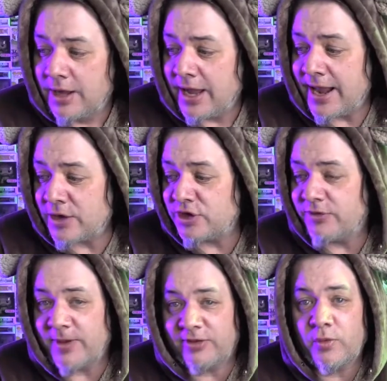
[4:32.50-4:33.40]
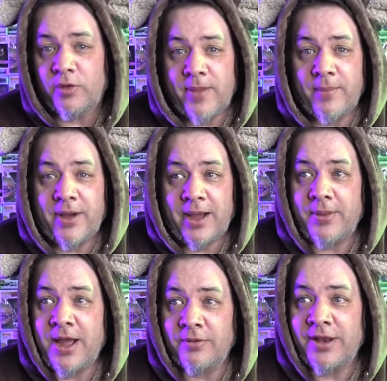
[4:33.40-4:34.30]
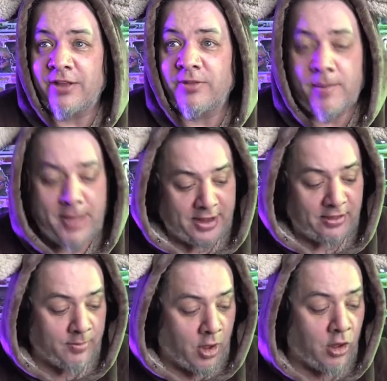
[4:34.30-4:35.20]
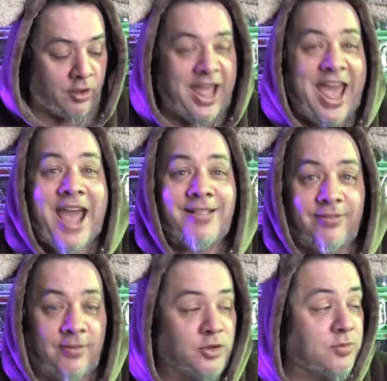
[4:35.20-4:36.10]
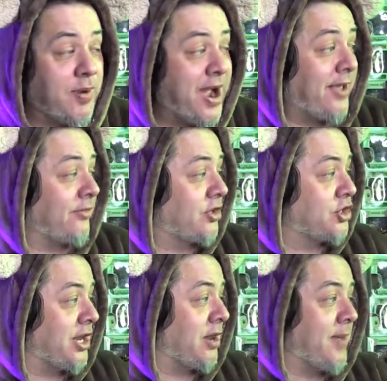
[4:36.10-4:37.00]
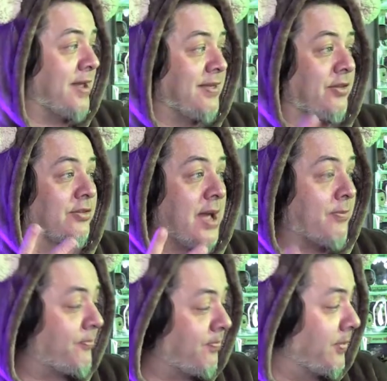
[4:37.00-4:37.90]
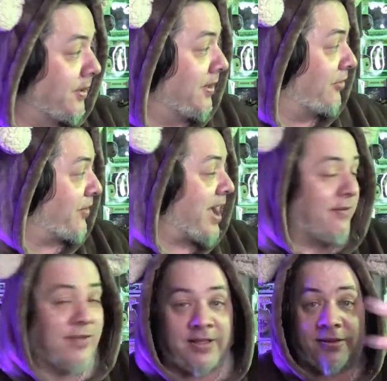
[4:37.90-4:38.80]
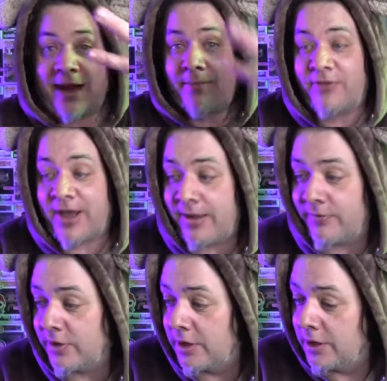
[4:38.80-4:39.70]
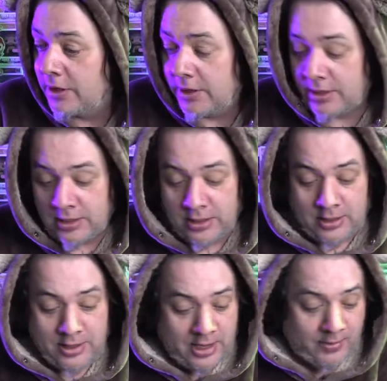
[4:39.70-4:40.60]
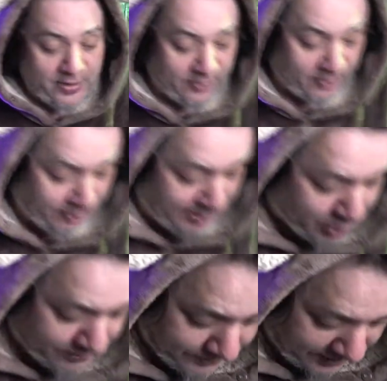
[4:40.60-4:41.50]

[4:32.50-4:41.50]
and now she's messing with my pop countdowns by making them all cats. I'm surprised she didn't make these five like the top five. Anyways, is there any more